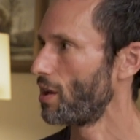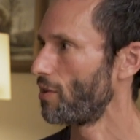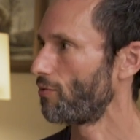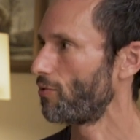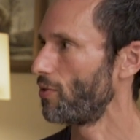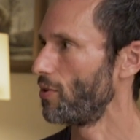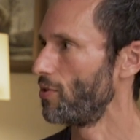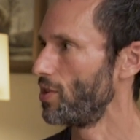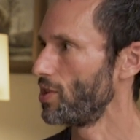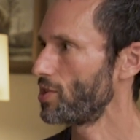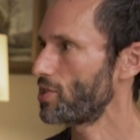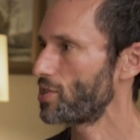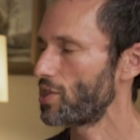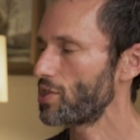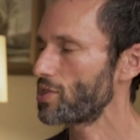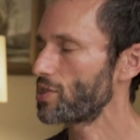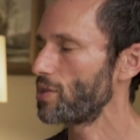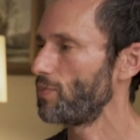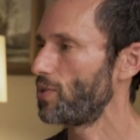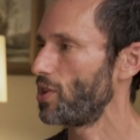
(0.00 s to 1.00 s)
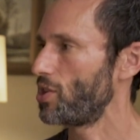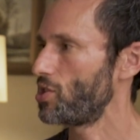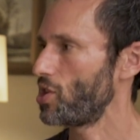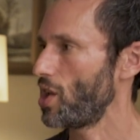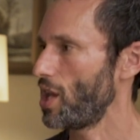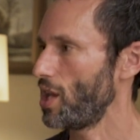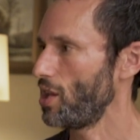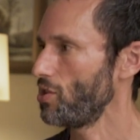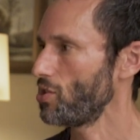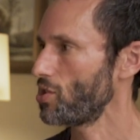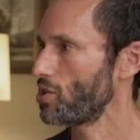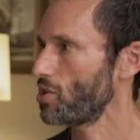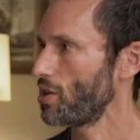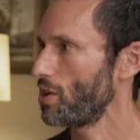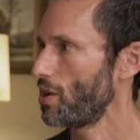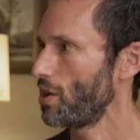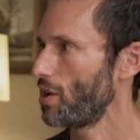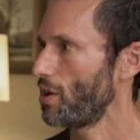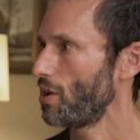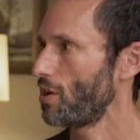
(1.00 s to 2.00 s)
For this system to change,
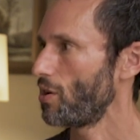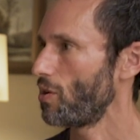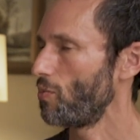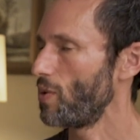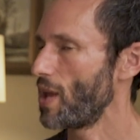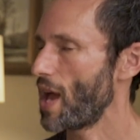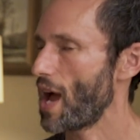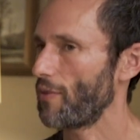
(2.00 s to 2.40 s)
we